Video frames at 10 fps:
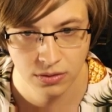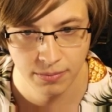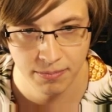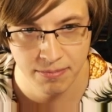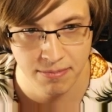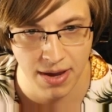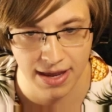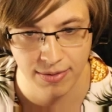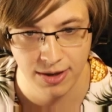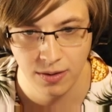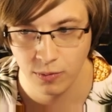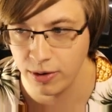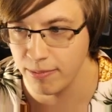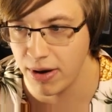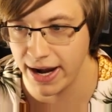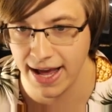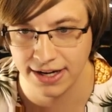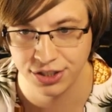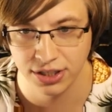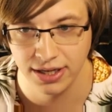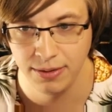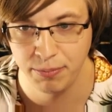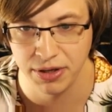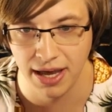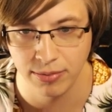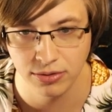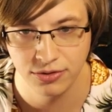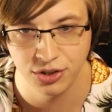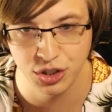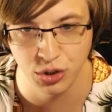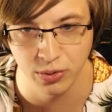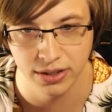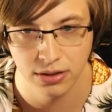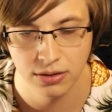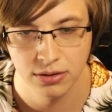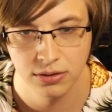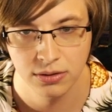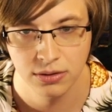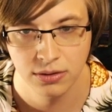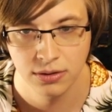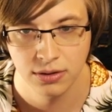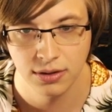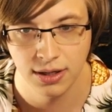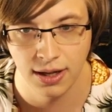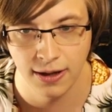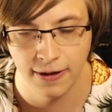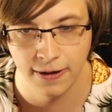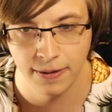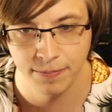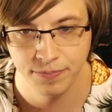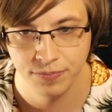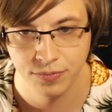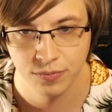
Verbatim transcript: Maybe we might actually be able to do it. Um,